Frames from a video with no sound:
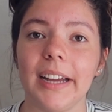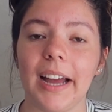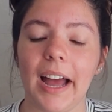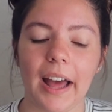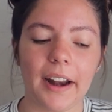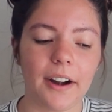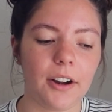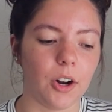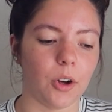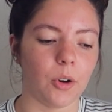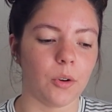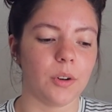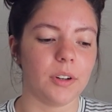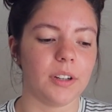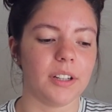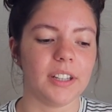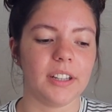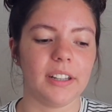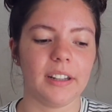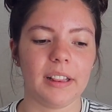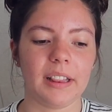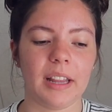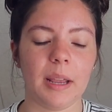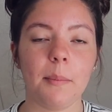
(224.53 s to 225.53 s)
I don't know,
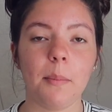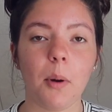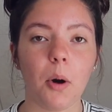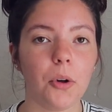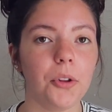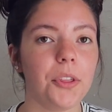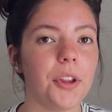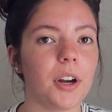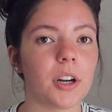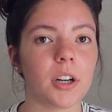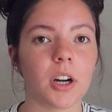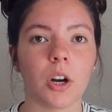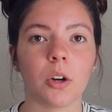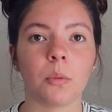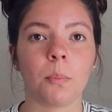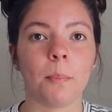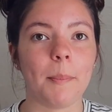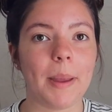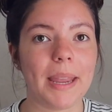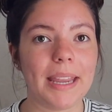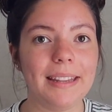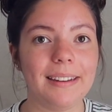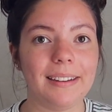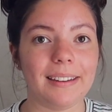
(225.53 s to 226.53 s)
they both are
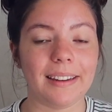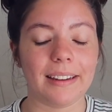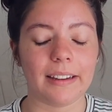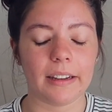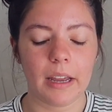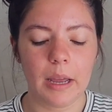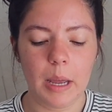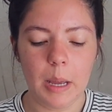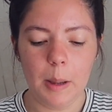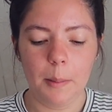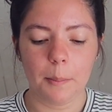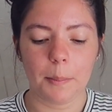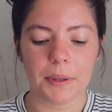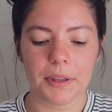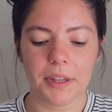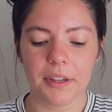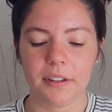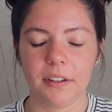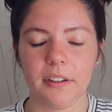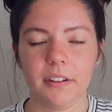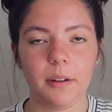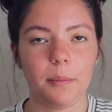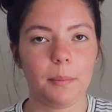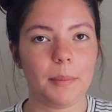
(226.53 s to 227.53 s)
amazing, but
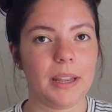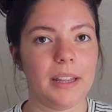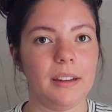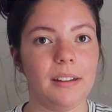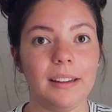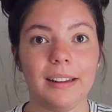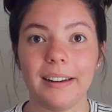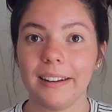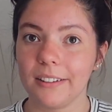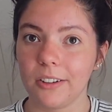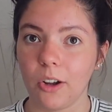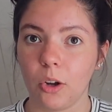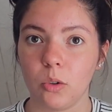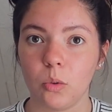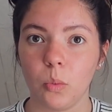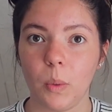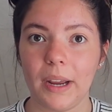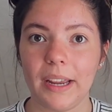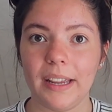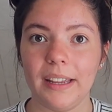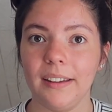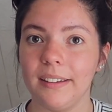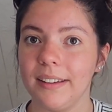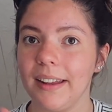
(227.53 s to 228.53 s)
this is amazing in its own
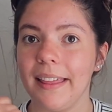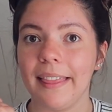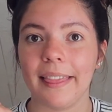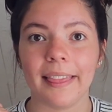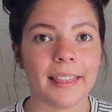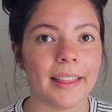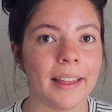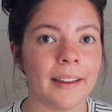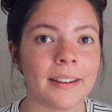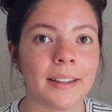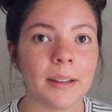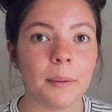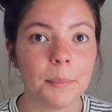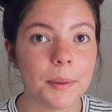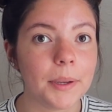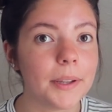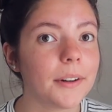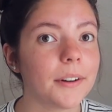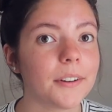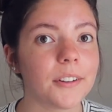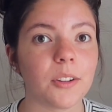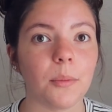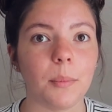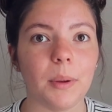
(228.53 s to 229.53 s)
ways, and the
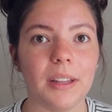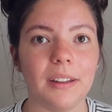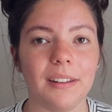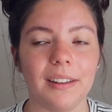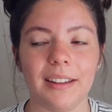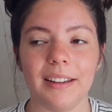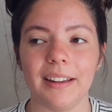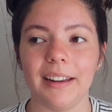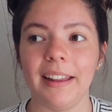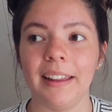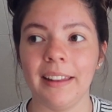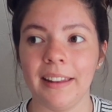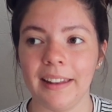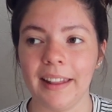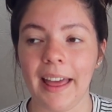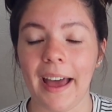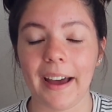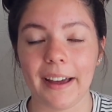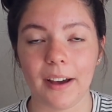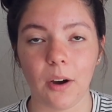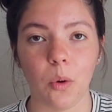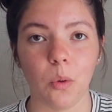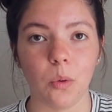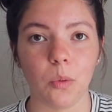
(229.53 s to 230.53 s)
computer is amazing in
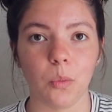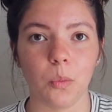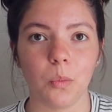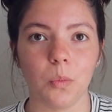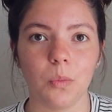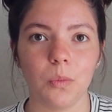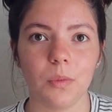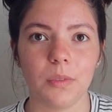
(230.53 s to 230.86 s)
I don't